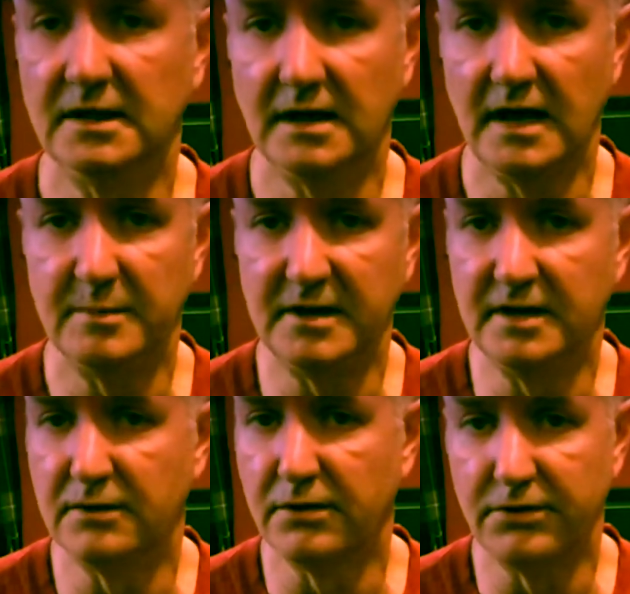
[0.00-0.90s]
I'd be
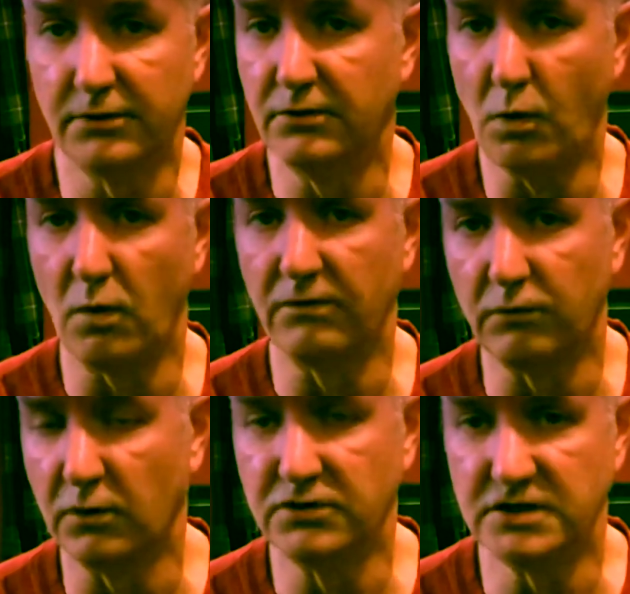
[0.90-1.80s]
either third or
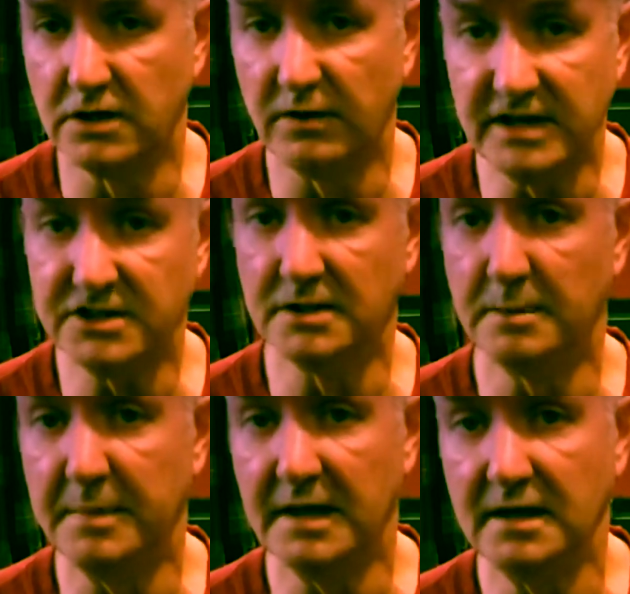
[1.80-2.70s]
fourth generation,
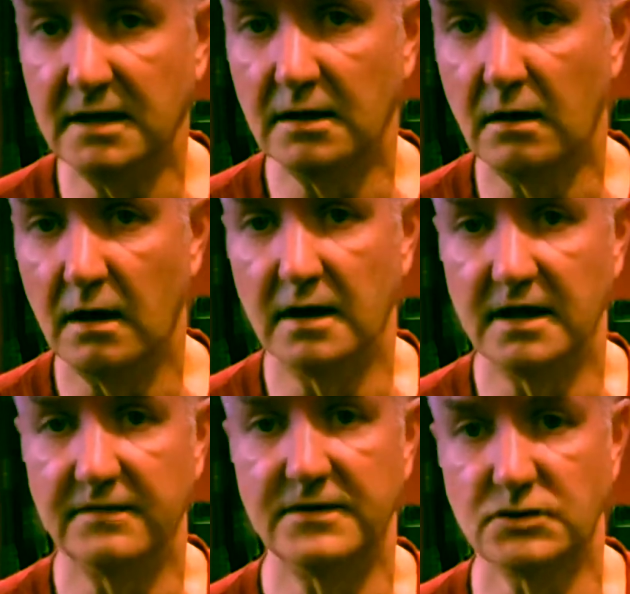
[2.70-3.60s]
depending on
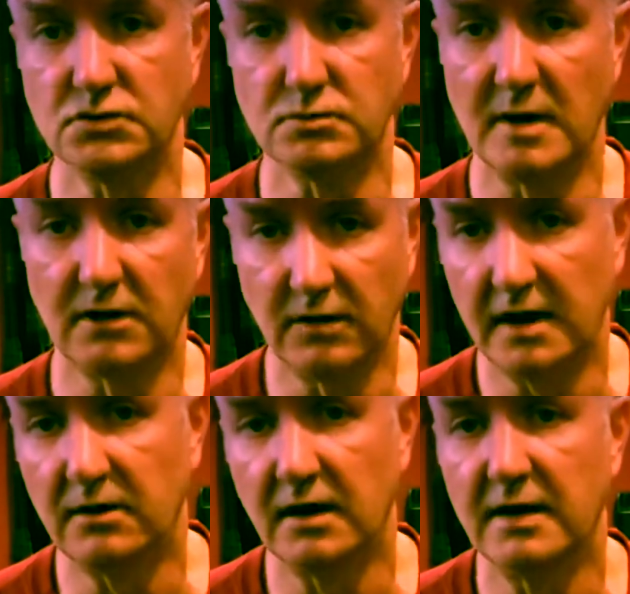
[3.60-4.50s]
if this was my
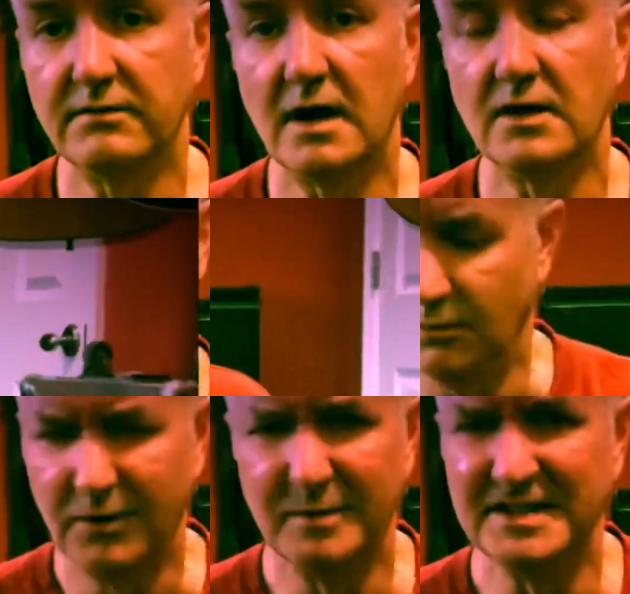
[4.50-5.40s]
great-grandfather's.
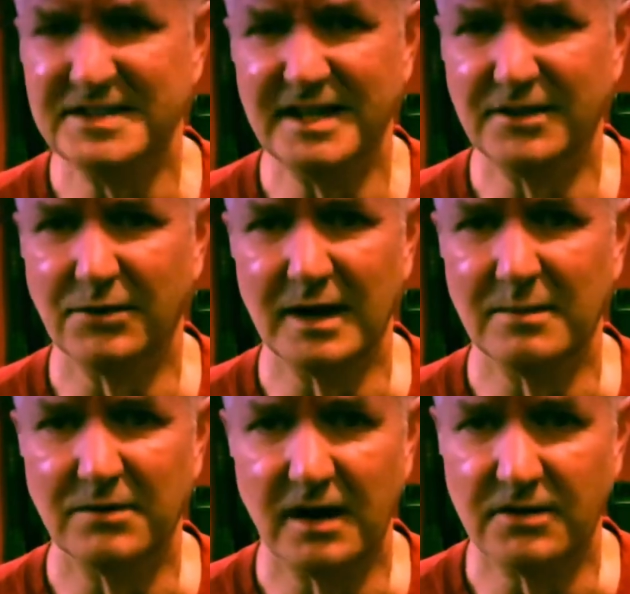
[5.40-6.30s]
What am I saying,
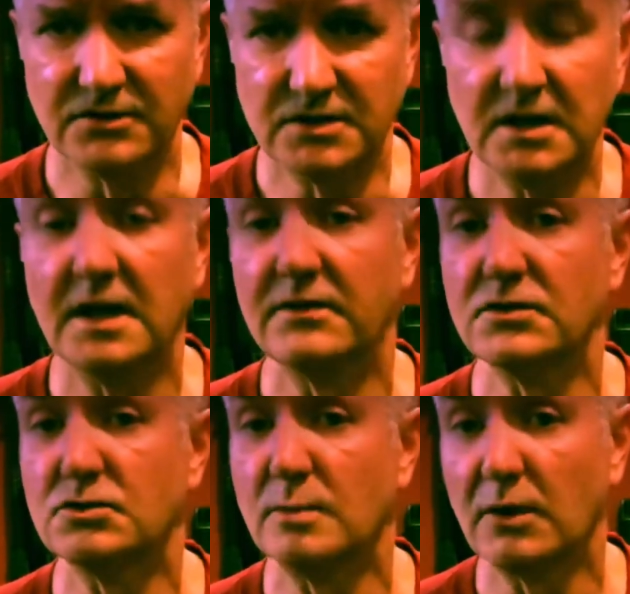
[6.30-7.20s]
grandfathers? If this
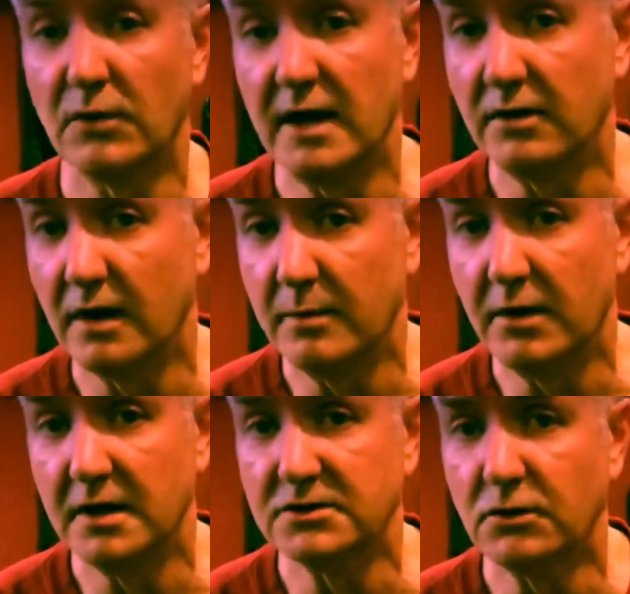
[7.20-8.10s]
was my
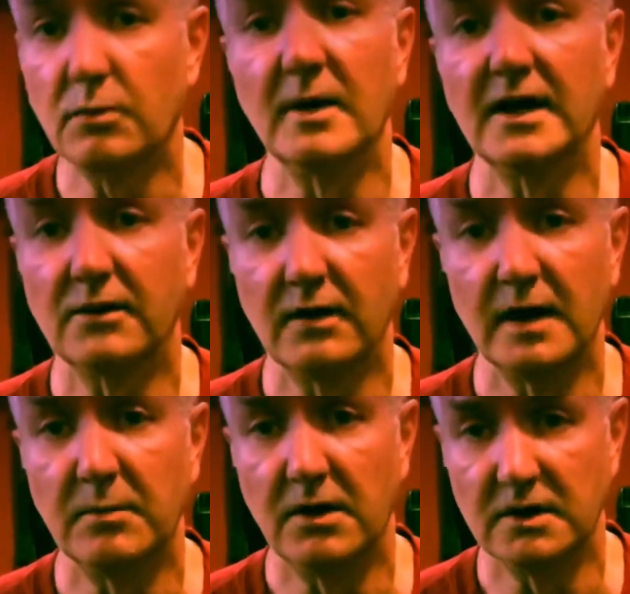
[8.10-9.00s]
great-grandpa's or my
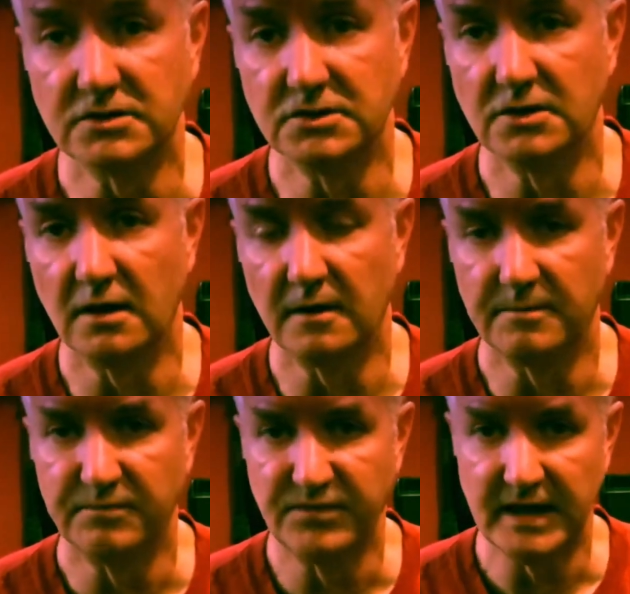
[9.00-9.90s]
grandpa's guitar.
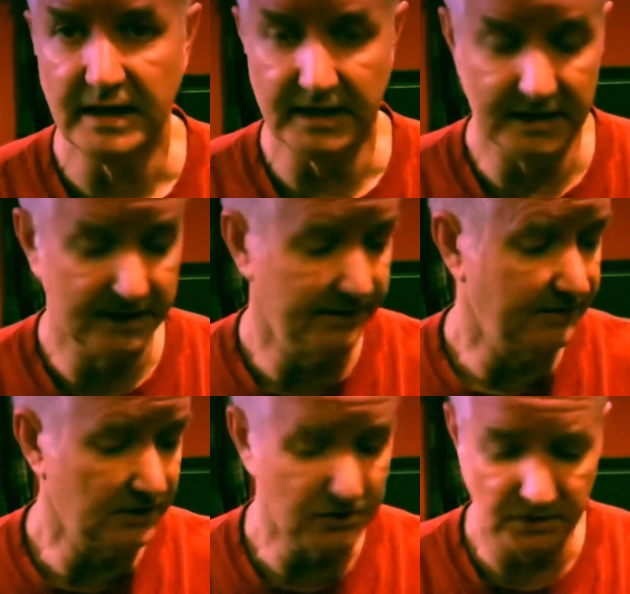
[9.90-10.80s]
And
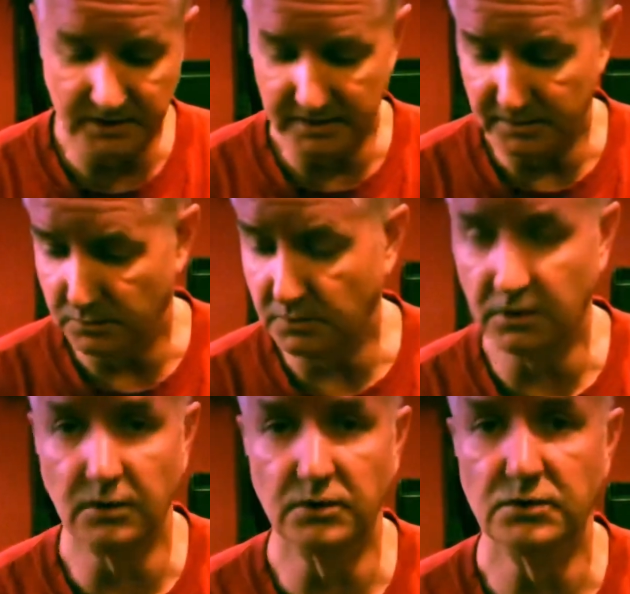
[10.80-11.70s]
eventually it will
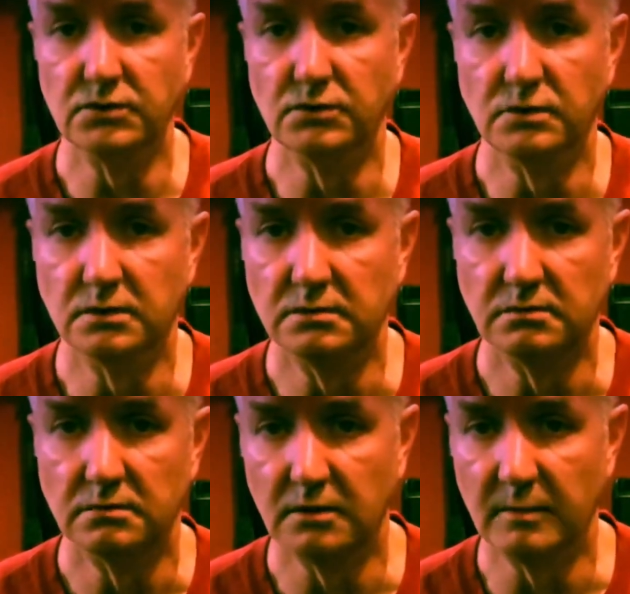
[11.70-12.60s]
go to
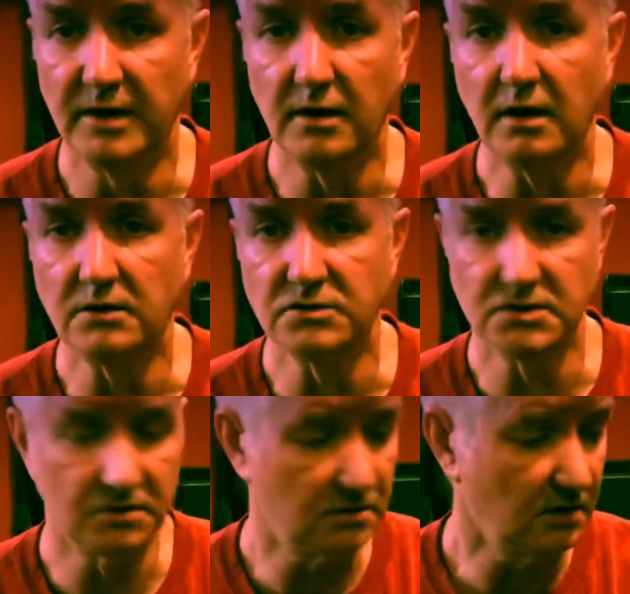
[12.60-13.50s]
one of my daughters
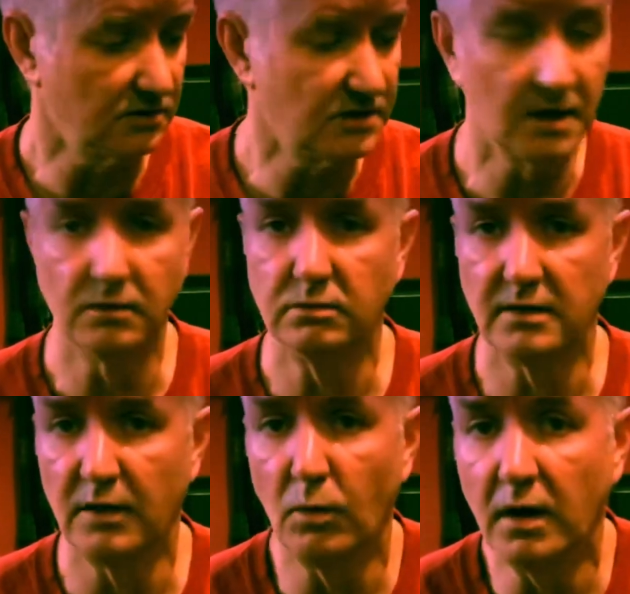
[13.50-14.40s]
as long as they
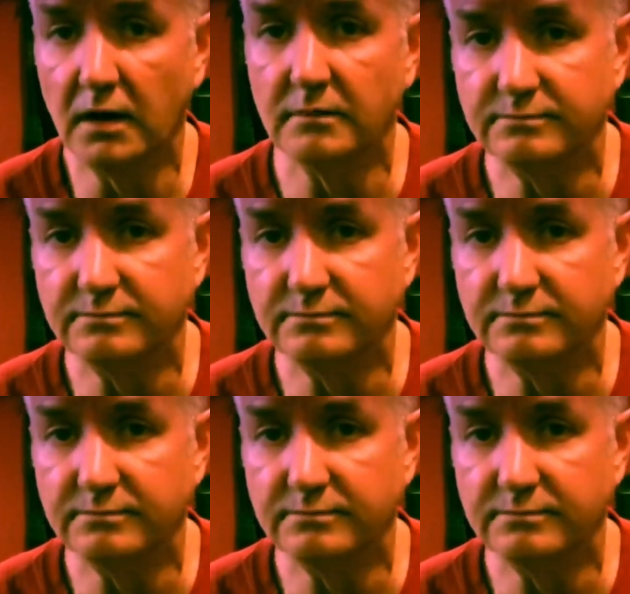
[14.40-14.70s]
want it.